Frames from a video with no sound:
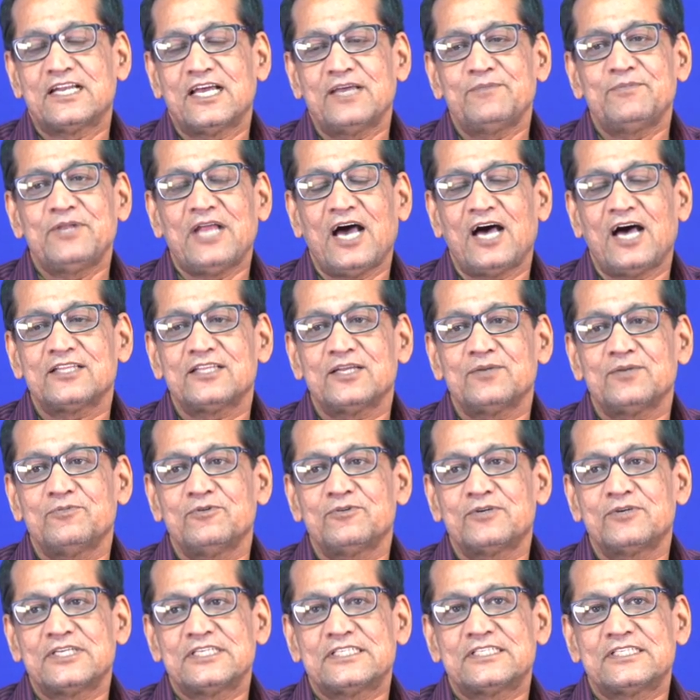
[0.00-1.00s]
I mean other
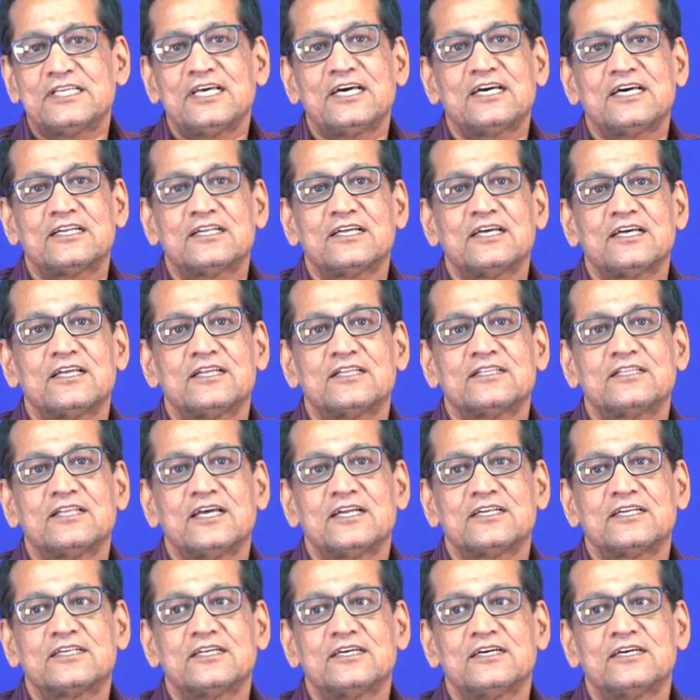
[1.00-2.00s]
book is there
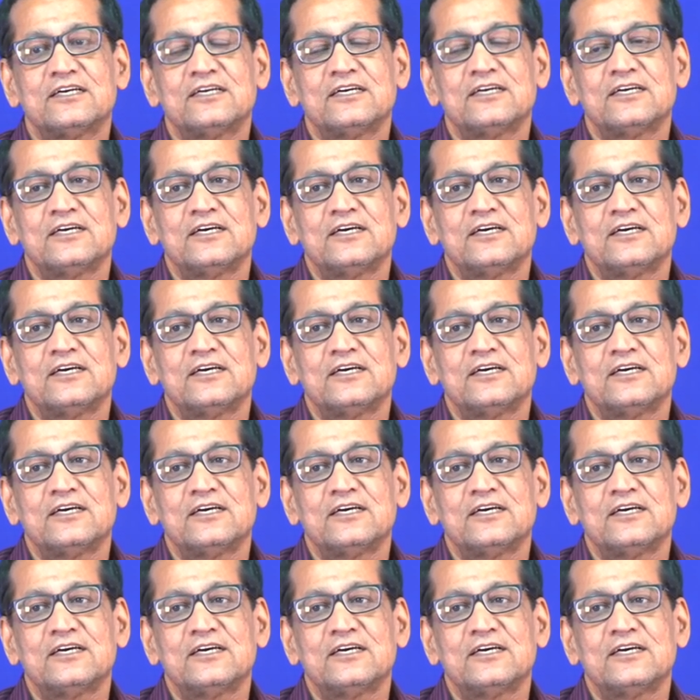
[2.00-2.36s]
that